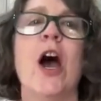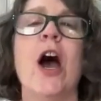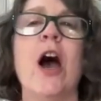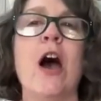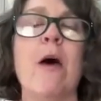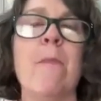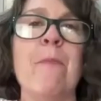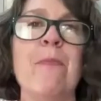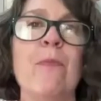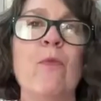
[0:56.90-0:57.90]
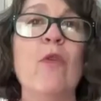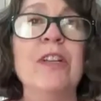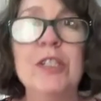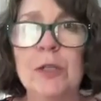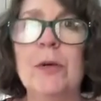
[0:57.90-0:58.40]

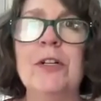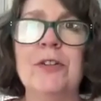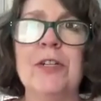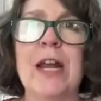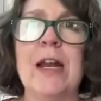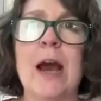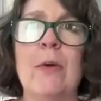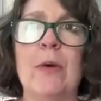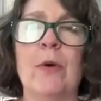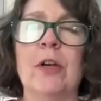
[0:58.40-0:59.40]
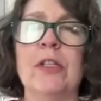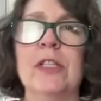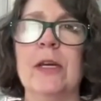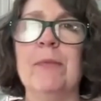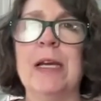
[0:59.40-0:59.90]
Once you understand how it
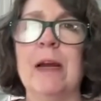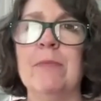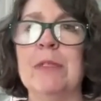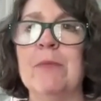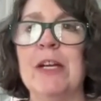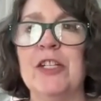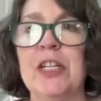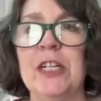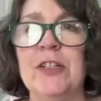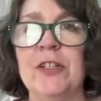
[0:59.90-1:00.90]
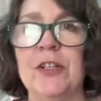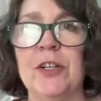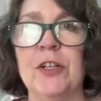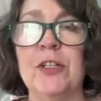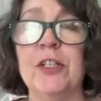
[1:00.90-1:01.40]
works, it becomes much
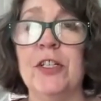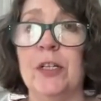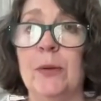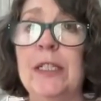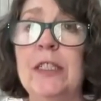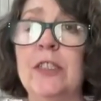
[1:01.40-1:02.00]
easier to deal with.